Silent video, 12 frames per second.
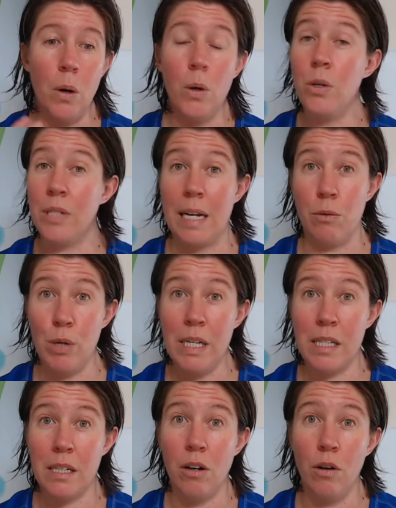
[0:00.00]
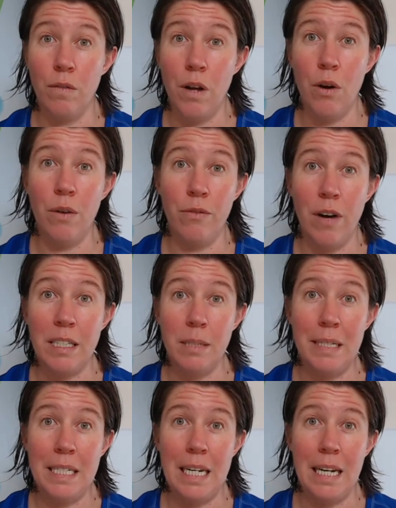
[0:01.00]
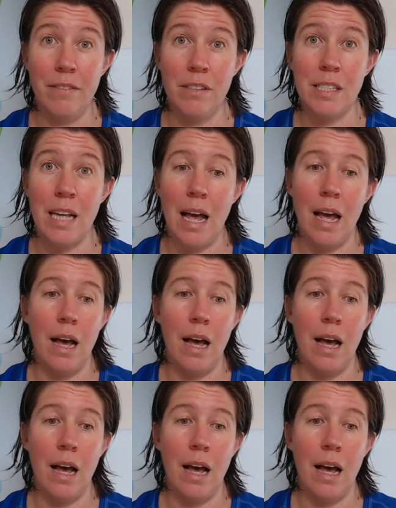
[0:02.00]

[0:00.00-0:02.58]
who's at risk of low vitamin D levels,